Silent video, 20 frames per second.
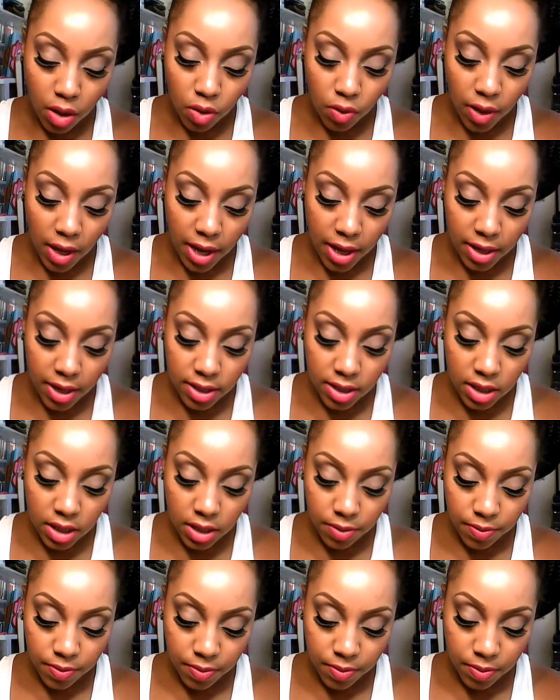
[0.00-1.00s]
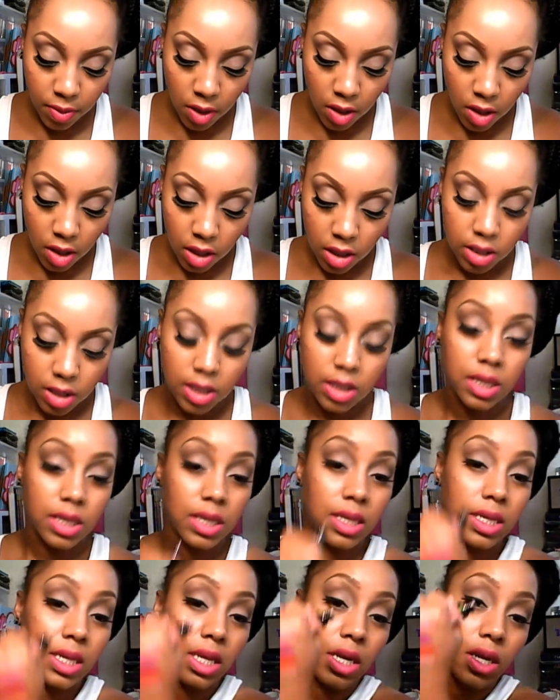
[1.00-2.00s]
you guys, this
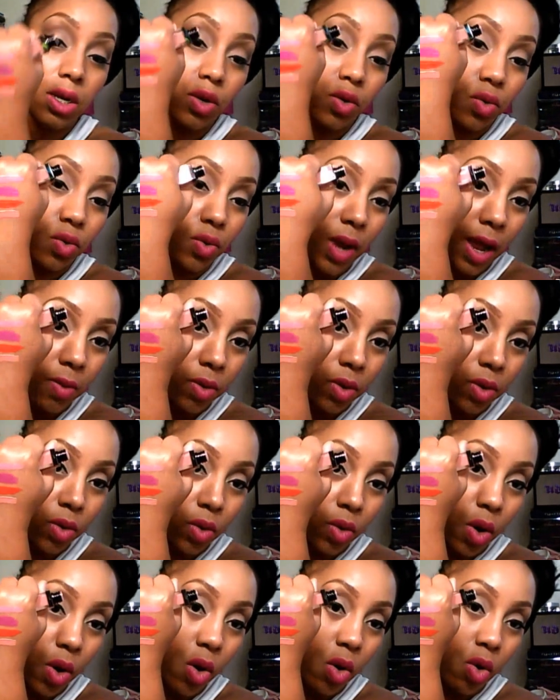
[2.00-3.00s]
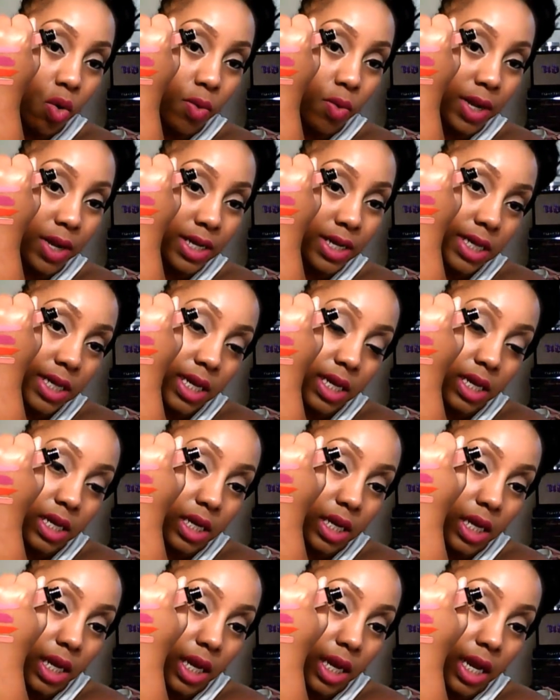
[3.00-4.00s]
is a nude I will always need
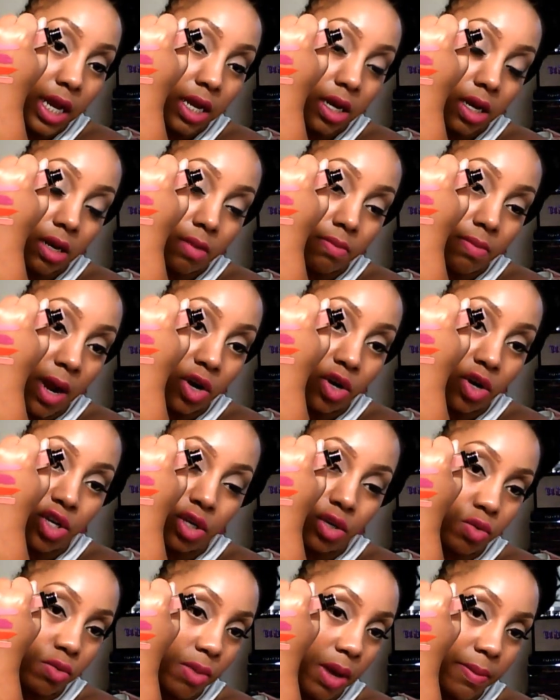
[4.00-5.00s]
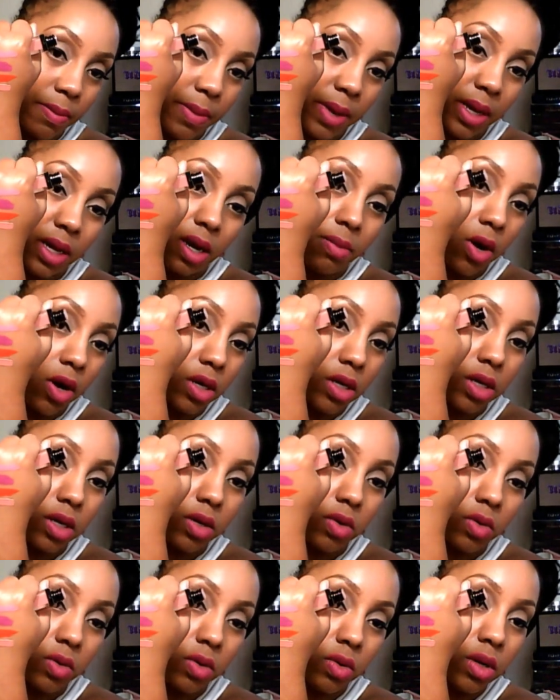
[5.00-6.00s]
in my arsenal, my makeup
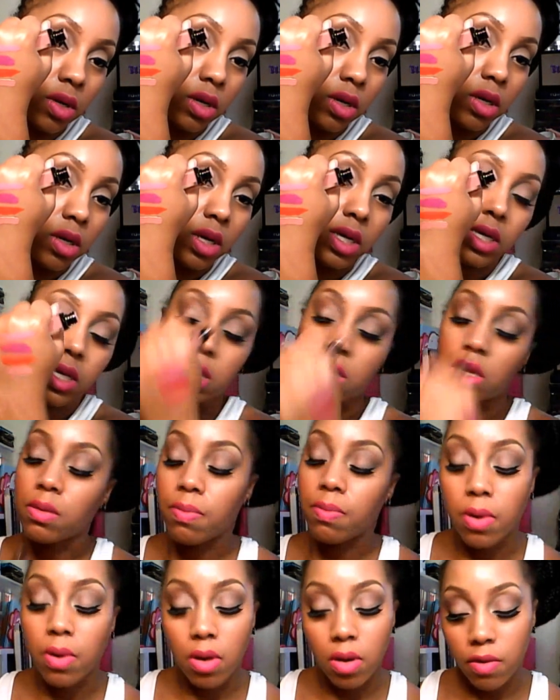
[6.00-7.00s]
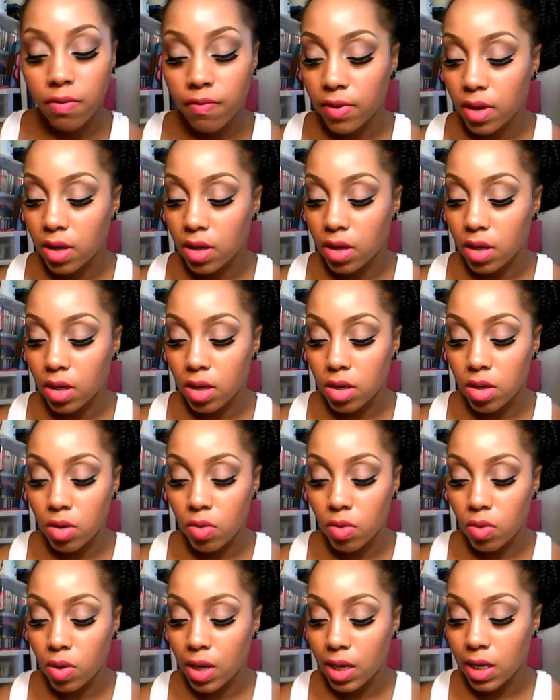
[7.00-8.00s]
arsenal. It's the perfect
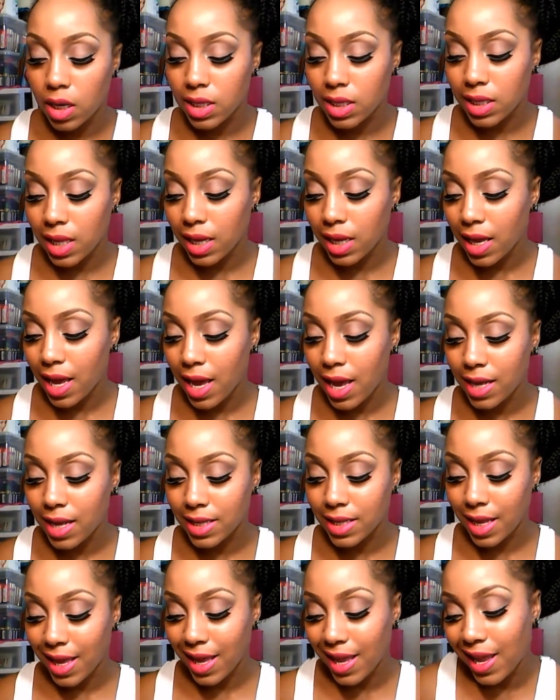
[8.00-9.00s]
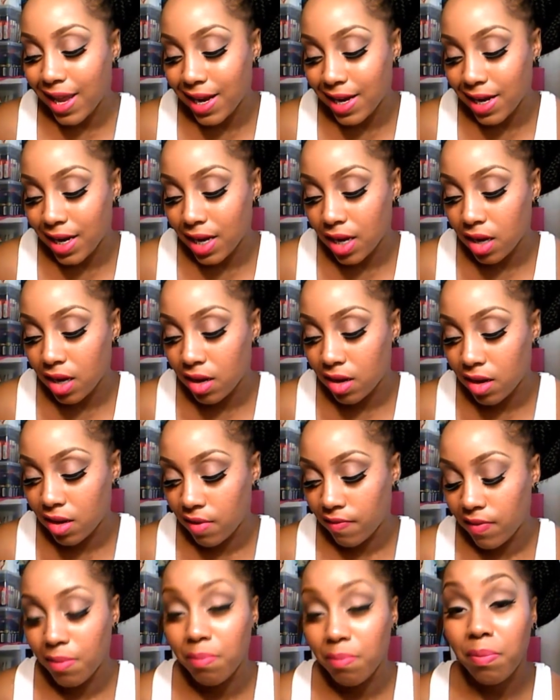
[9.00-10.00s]
nude. It looks like it has a hint
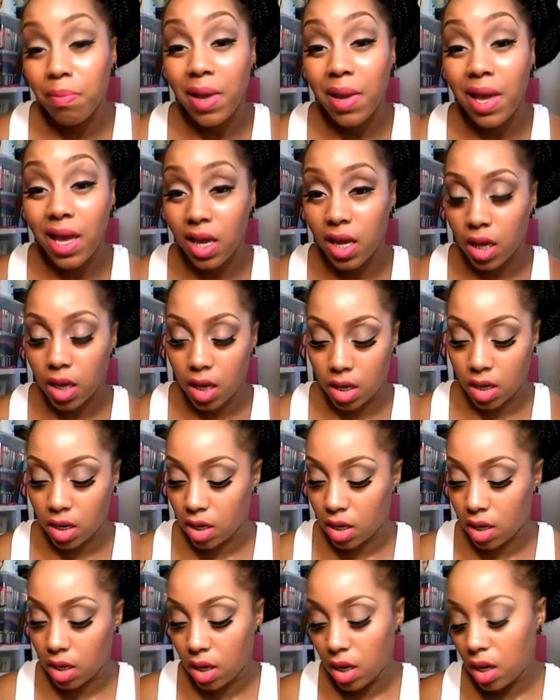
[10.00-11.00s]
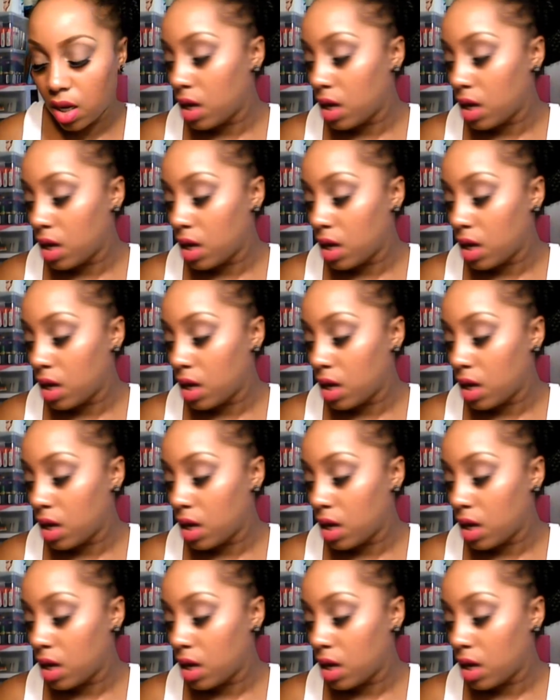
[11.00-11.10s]
of pink in it.